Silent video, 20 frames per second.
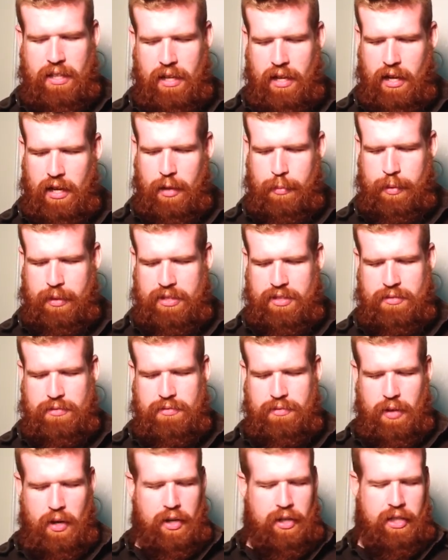It's
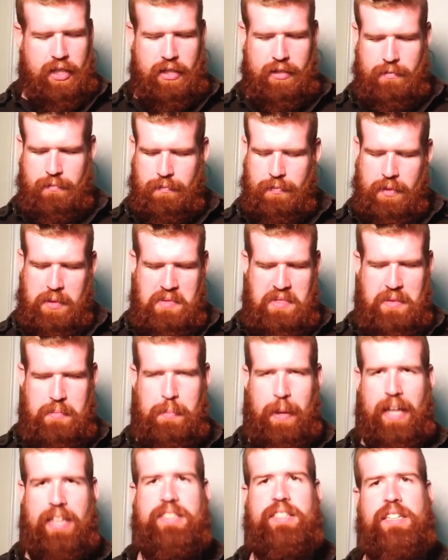fairly, the
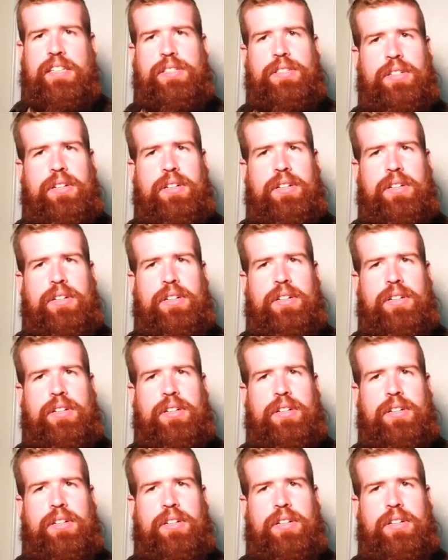basics